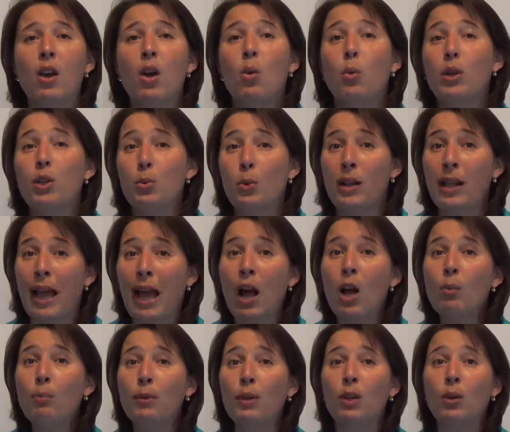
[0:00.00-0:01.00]
which will
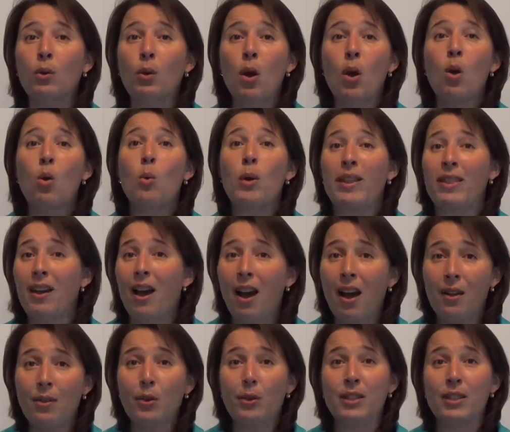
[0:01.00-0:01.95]
help you with other